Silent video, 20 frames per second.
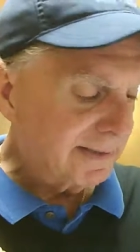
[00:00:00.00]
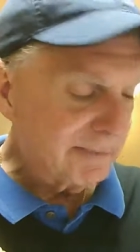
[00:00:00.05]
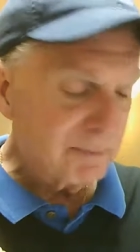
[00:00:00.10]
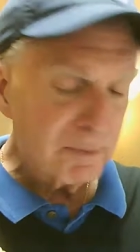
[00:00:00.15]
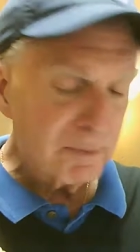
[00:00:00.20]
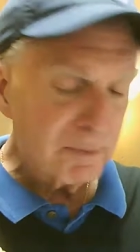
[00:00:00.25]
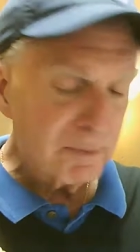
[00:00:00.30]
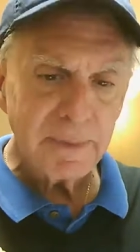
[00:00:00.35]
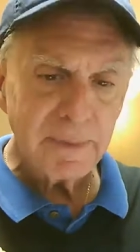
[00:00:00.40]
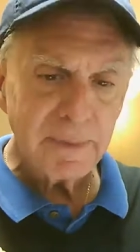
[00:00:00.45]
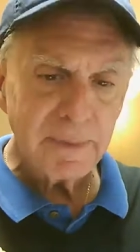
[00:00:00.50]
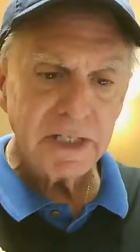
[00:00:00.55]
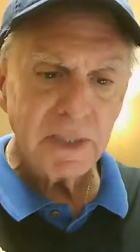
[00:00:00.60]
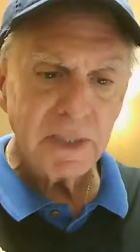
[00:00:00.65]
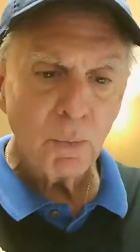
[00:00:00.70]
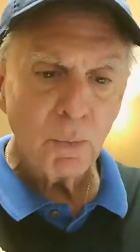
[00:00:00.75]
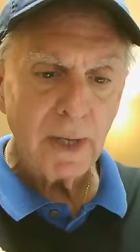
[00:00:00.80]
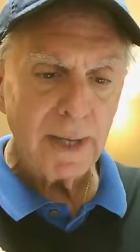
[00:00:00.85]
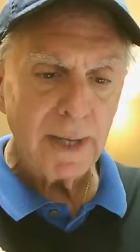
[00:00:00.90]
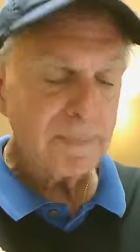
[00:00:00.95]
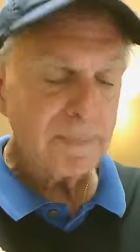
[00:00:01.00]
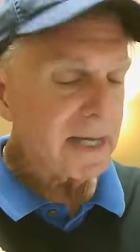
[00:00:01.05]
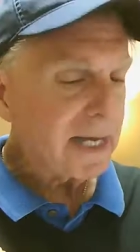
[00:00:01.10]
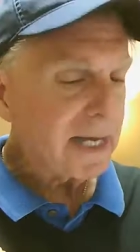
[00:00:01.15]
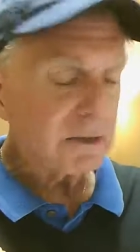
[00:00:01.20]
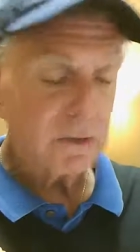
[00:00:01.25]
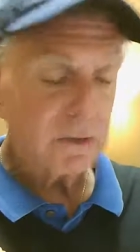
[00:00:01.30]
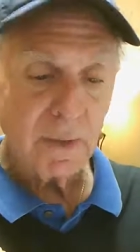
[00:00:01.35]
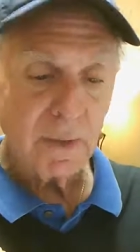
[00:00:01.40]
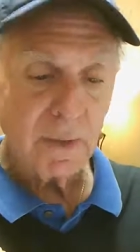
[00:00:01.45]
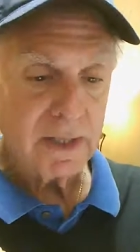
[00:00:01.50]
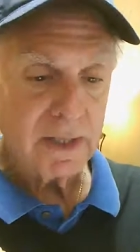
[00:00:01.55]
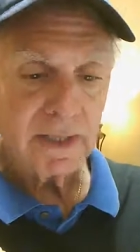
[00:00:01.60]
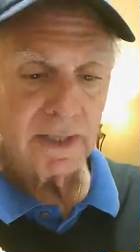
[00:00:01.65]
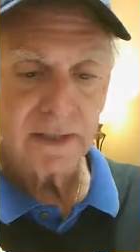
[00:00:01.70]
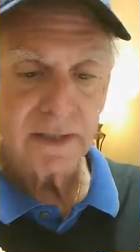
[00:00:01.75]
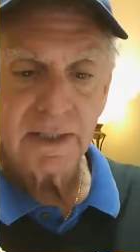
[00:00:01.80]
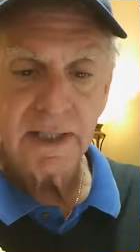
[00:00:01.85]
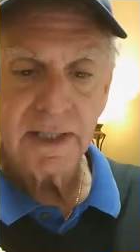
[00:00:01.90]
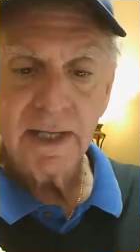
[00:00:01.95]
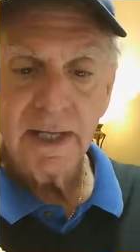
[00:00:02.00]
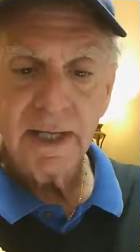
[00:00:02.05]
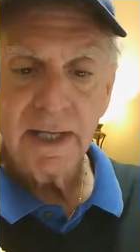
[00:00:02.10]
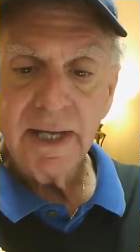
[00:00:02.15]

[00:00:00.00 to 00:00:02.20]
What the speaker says: pretty much need wiped out, quite honestly.